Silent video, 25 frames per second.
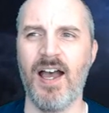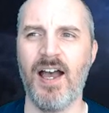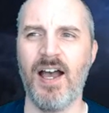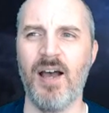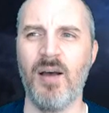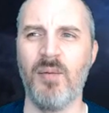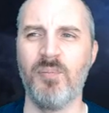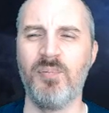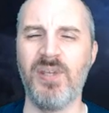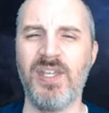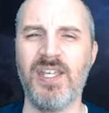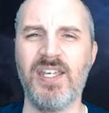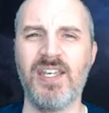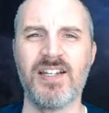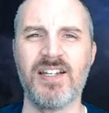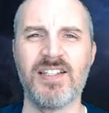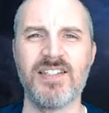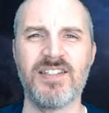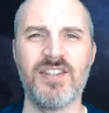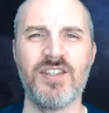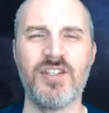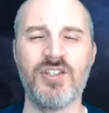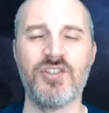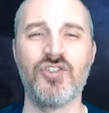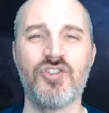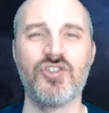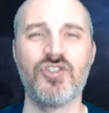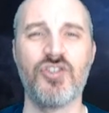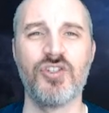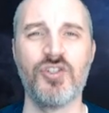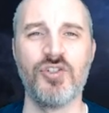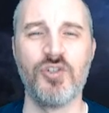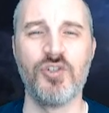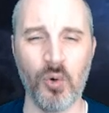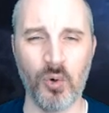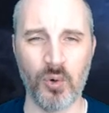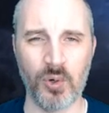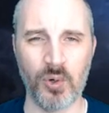Because the
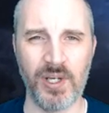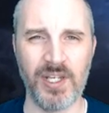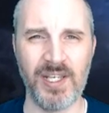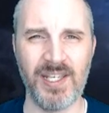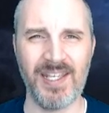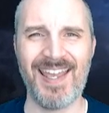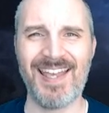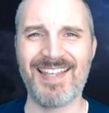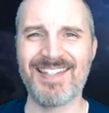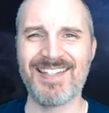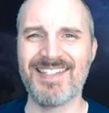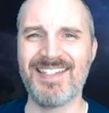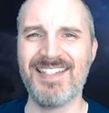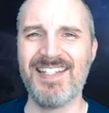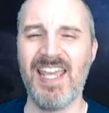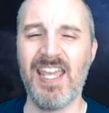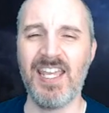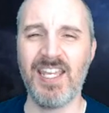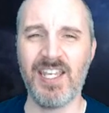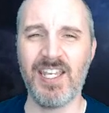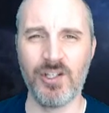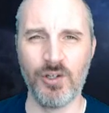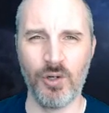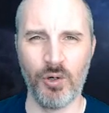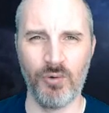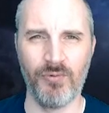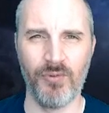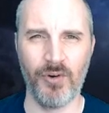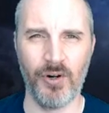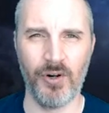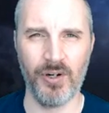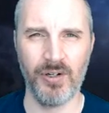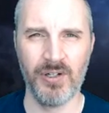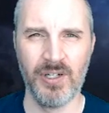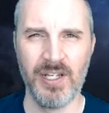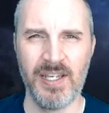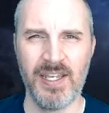story has taken over.